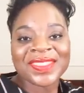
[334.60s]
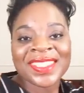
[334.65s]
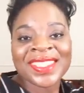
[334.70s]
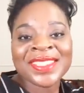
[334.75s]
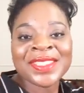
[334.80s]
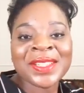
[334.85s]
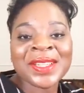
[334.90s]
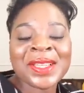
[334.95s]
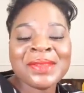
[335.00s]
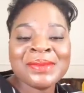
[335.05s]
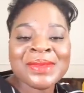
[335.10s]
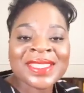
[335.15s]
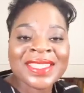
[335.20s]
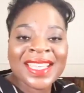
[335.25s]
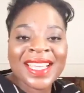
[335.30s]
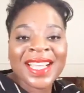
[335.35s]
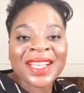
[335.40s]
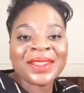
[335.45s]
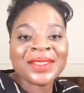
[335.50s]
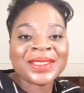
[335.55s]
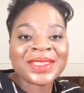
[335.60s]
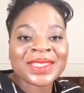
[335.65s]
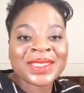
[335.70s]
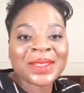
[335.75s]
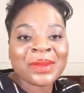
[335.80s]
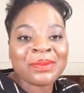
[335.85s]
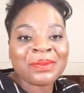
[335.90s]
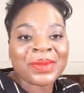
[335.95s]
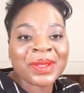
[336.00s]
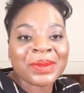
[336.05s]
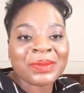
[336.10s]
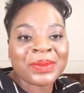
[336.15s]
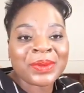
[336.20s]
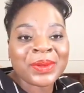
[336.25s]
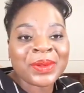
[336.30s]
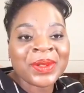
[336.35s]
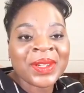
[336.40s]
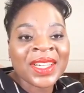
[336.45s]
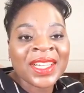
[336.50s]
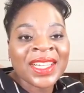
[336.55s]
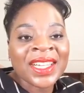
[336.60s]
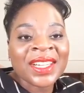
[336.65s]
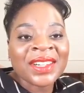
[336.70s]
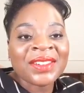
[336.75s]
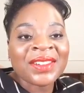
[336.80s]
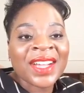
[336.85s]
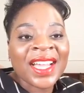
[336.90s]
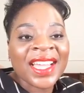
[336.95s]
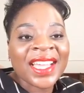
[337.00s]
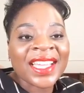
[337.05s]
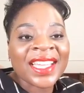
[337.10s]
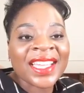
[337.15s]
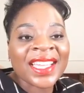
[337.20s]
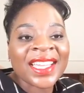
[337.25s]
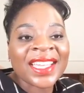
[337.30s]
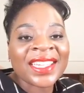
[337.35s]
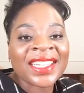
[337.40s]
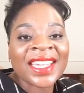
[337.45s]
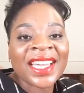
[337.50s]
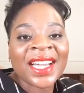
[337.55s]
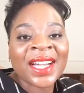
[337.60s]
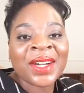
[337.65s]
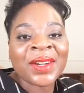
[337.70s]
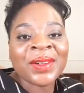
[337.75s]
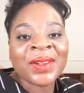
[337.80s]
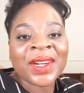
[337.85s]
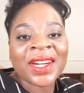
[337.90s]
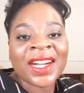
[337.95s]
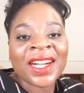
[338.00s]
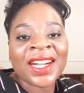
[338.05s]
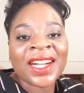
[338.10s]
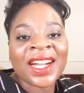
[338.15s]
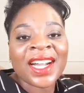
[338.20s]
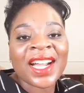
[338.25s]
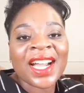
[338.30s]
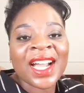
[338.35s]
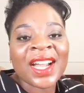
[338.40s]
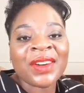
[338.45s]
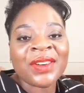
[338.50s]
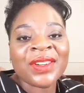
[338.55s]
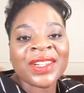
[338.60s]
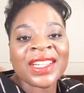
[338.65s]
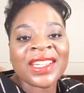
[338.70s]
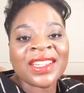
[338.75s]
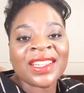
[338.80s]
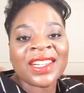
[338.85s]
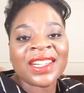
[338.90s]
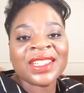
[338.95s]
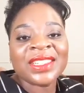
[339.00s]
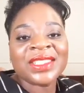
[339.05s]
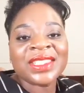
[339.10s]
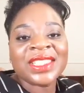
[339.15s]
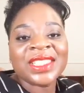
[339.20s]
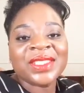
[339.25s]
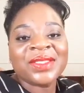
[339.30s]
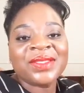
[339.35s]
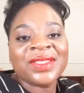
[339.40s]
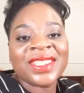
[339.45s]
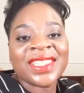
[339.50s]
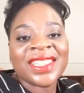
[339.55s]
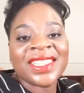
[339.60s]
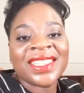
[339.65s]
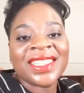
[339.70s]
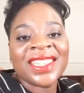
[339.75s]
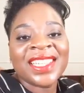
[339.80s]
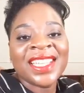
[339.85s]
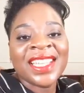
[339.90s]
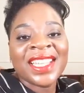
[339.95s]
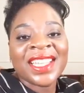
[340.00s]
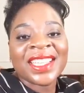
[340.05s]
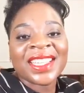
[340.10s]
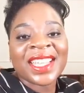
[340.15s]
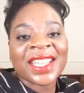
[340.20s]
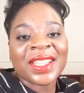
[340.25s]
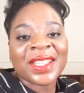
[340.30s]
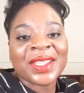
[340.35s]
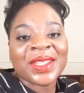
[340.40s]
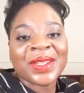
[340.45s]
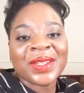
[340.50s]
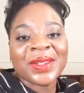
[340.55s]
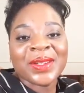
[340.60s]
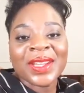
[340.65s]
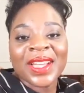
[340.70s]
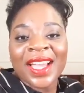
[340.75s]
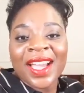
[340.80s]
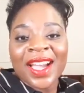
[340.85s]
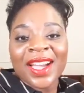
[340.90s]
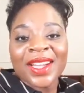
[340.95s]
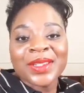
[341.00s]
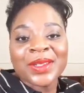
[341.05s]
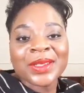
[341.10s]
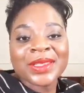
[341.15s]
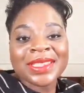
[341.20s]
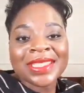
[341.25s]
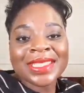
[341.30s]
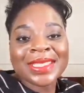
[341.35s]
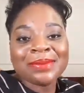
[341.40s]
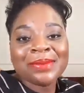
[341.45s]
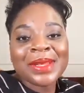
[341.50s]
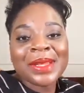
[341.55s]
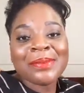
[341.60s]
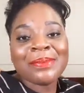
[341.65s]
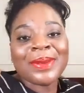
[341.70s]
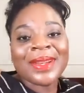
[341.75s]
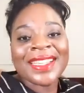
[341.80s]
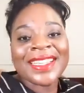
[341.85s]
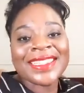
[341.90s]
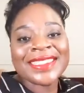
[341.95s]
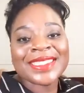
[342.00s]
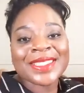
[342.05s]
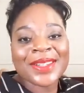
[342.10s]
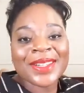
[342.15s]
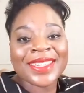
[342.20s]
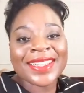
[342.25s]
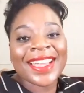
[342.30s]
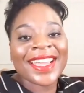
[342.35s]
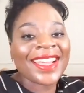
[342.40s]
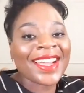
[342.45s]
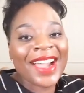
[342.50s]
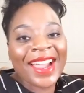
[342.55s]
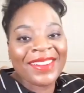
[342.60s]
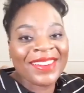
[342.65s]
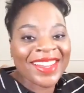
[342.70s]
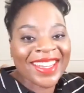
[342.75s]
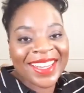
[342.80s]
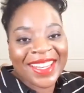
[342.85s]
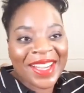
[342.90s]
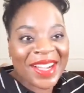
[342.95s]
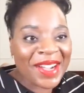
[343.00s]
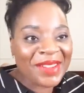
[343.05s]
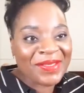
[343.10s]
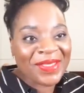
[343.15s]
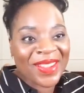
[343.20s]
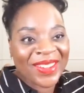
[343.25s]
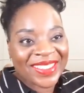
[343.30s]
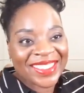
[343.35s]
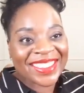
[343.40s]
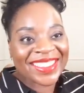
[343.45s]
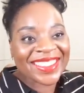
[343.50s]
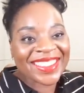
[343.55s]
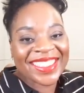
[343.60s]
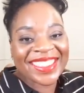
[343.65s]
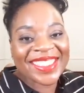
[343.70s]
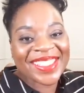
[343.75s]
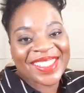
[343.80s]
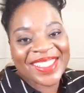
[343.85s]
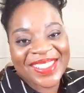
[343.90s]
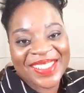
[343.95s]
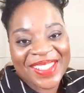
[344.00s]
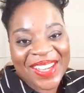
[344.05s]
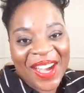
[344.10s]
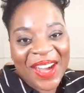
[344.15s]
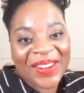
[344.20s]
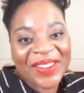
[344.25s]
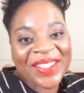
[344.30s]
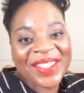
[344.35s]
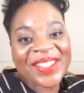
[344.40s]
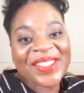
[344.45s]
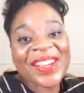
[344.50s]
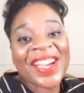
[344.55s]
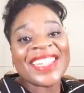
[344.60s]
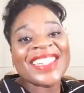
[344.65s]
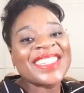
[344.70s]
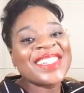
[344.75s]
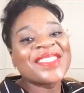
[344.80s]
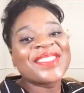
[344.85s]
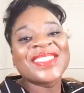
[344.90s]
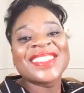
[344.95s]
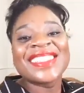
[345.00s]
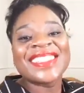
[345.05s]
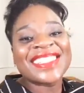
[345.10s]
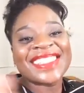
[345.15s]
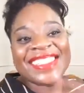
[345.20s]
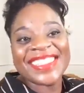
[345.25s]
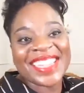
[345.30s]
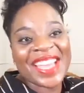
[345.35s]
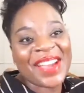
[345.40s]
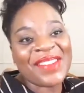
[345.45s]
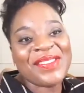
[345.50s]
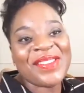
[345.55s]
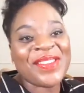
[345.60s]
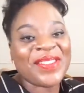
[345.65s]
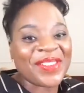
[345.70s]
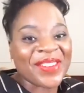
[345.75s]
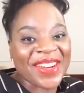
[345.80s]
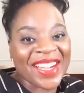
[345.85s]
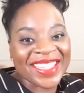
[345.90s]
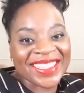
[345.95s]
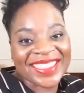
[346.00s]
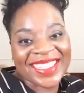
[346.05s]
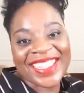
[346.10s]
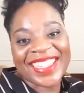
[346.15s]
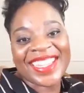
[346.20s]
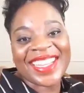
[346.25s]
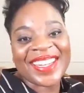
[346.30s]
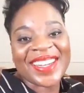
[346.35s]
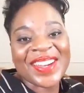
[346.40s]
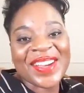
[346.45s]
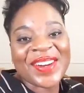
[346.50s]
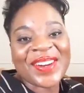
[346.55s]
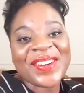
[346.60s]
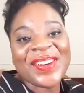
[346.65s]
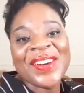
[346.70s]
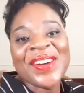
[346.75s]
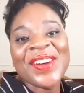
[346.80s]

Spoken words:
So let me say hello to some people right here now. Arila, good evening. Thank you. Notice me, please. Ole, Arila, I'm noticing you. How are you? I didn't even see that before I said hello,